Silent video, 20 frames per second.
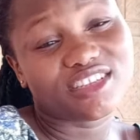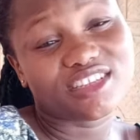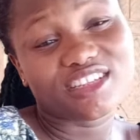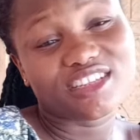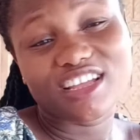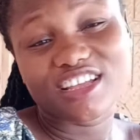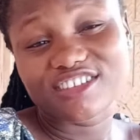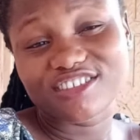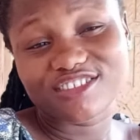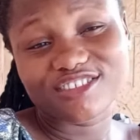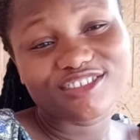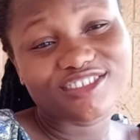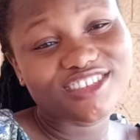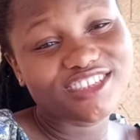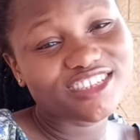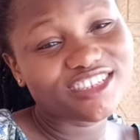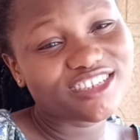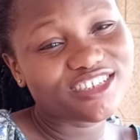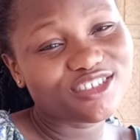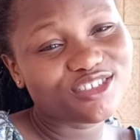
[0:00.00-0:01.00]
There's
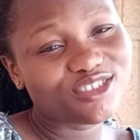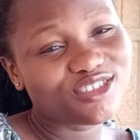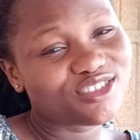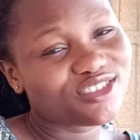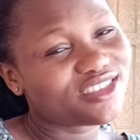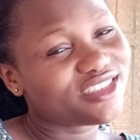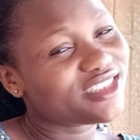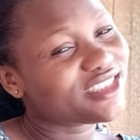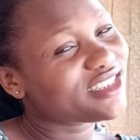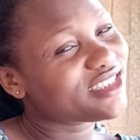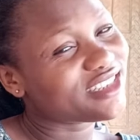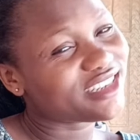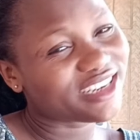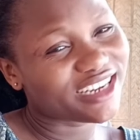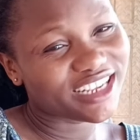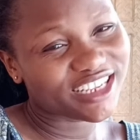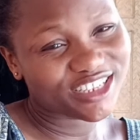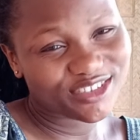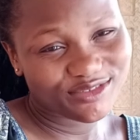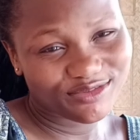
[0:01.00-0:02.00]
nothing
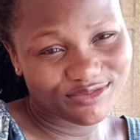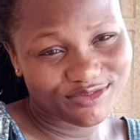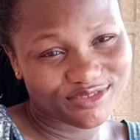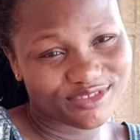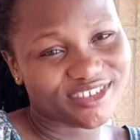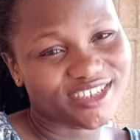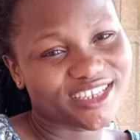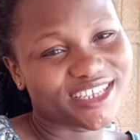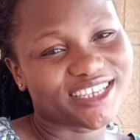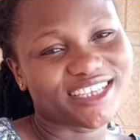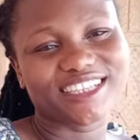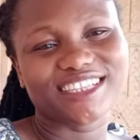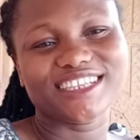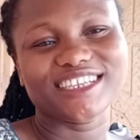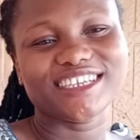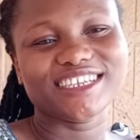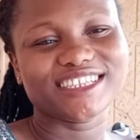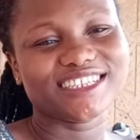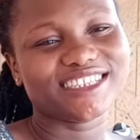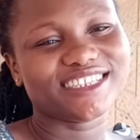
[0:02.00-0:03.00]
stressful in
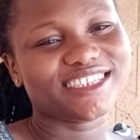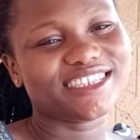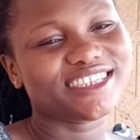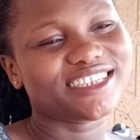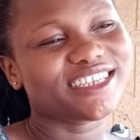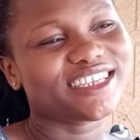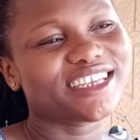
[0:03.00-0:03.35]
it.